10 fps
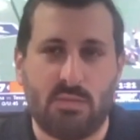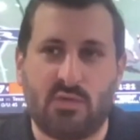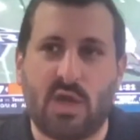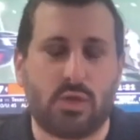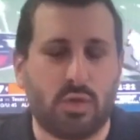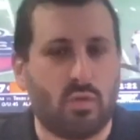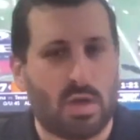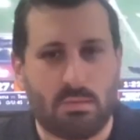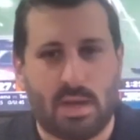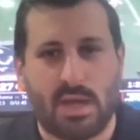They've got good
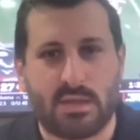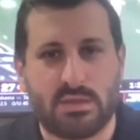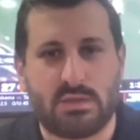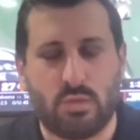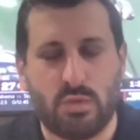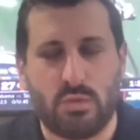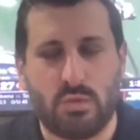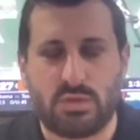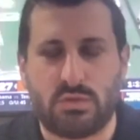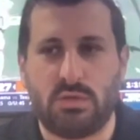running backs,
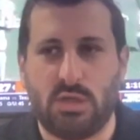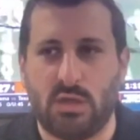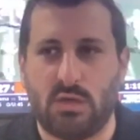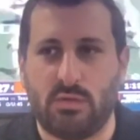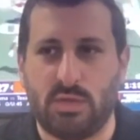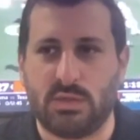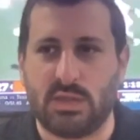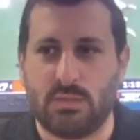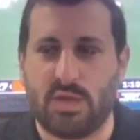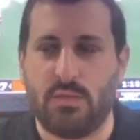which, you know, is
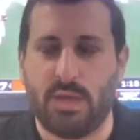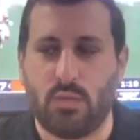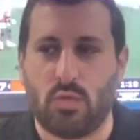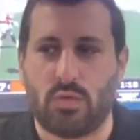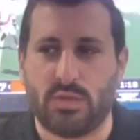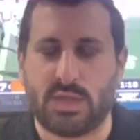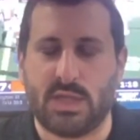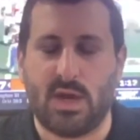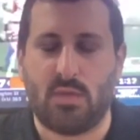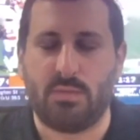going to play a big role and it's
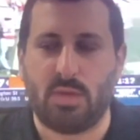going to help him a